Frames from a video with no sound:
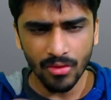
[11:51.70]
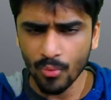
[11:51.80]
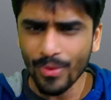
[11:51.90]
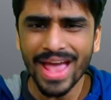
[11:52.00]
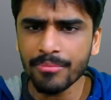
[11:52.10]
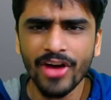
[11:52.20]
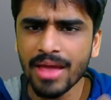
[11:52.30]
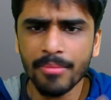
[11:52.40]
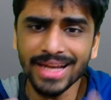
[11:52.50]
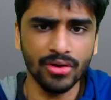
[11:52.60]
why
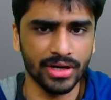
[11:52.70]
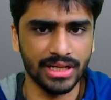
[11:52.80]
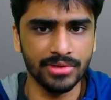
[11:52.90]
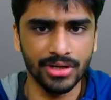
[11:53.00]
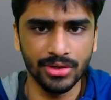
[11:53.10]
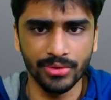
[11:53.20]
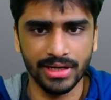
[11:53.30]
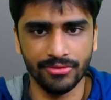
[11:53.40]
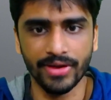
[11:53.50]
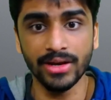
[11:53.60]
am I not able to do
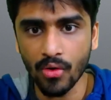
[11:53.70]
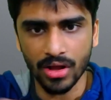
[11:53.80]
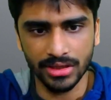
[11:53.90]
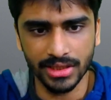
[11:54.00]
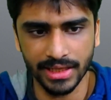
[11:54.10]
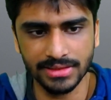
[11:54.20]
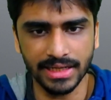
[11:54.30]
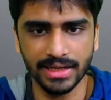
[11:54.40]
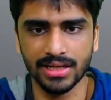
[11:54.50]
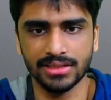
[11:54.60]
it if I know all the things
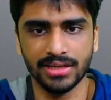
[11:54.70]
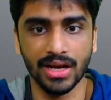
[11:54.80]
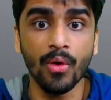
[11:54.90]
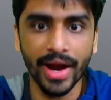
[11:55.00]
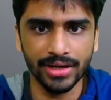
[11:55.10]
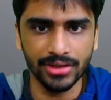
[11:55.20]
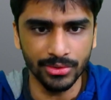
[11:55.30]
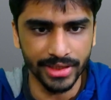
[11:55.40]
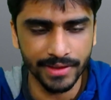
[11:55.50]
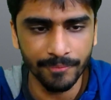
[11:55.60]
that are required to
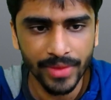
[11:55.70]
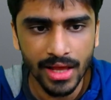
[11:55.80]
do it?